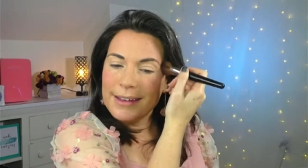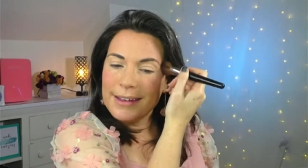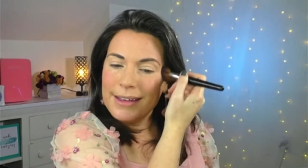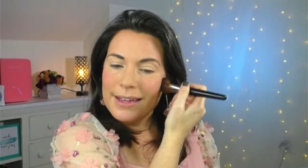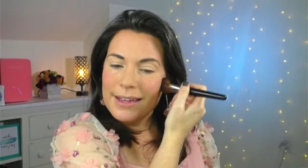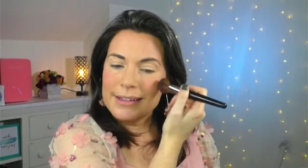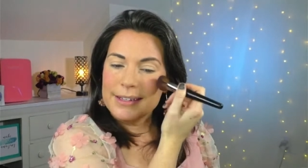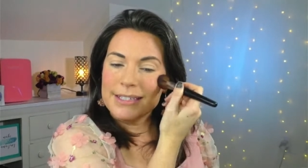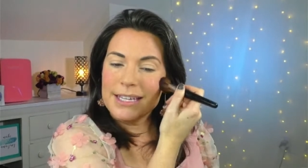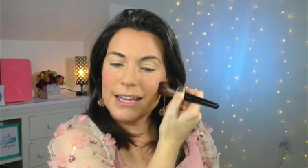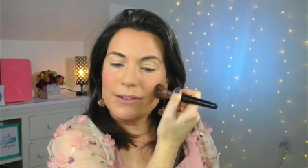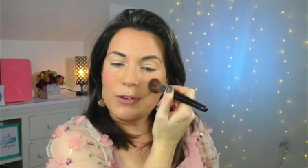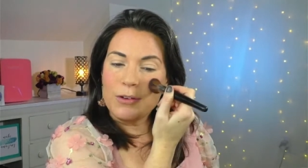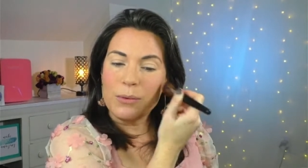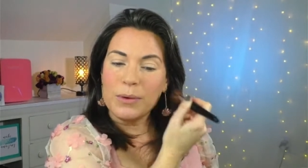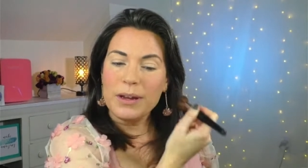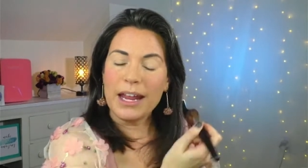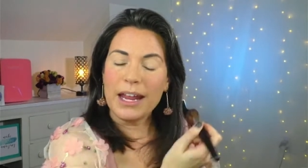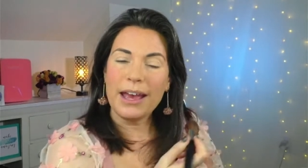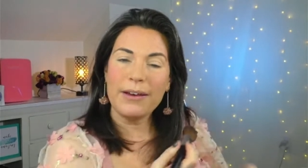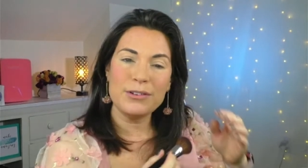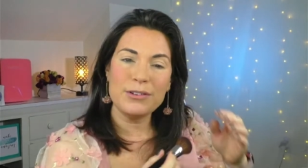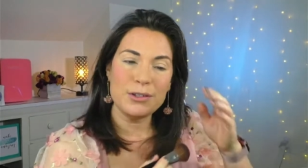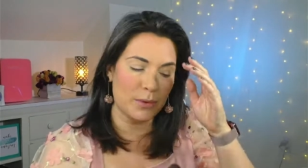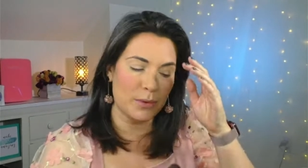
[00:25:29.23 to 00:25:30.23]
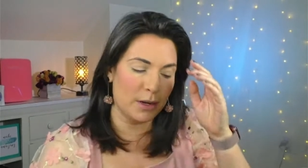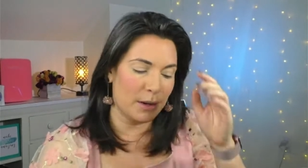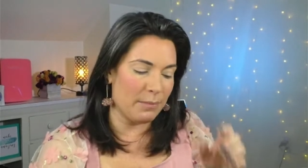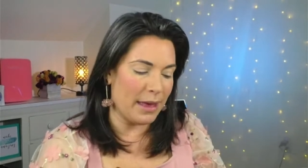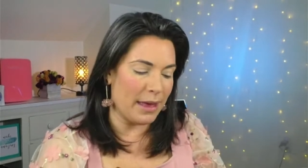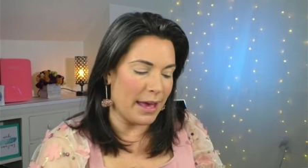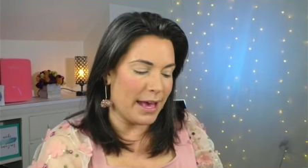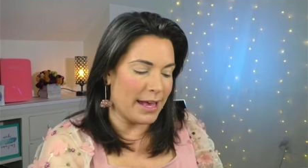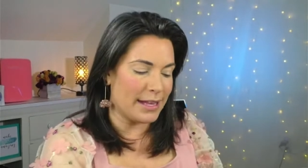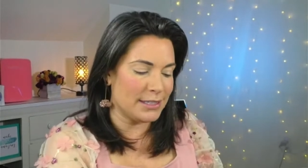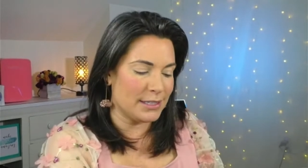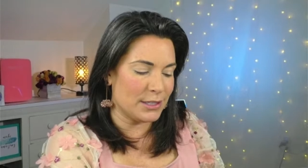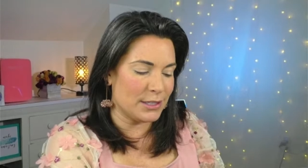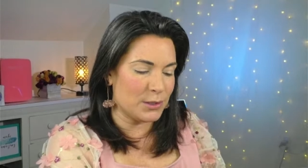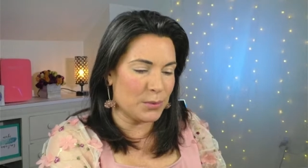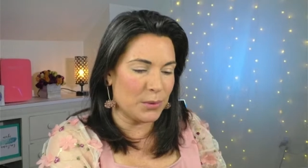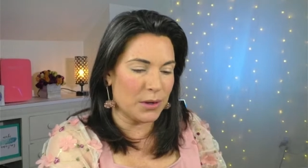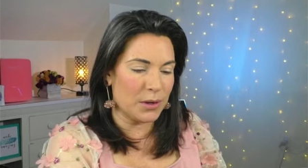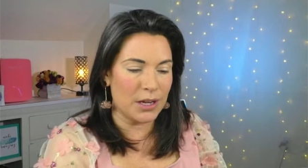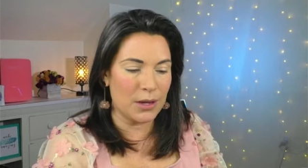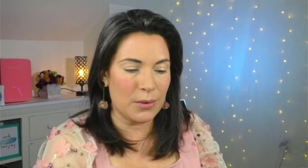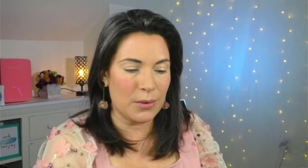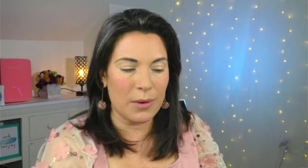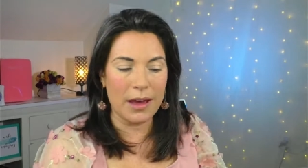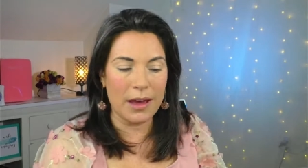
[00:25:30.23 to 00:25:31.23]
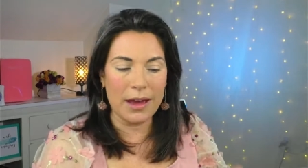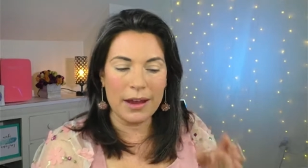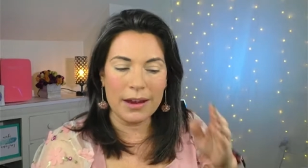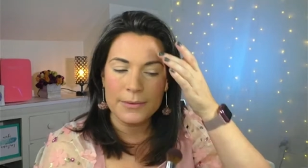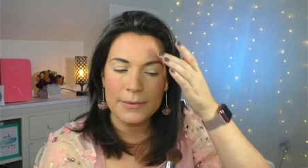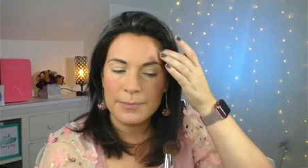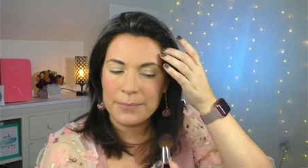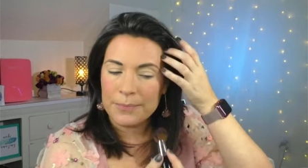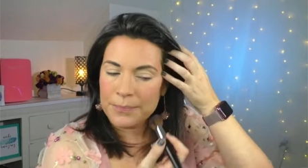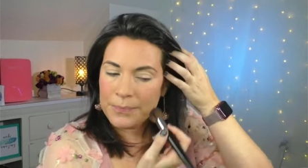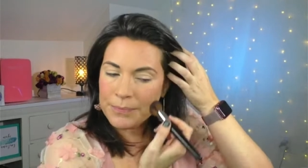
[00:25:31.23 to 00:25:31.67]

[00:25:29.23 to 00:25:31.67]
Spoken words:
Does everyone have to wear masks where you are?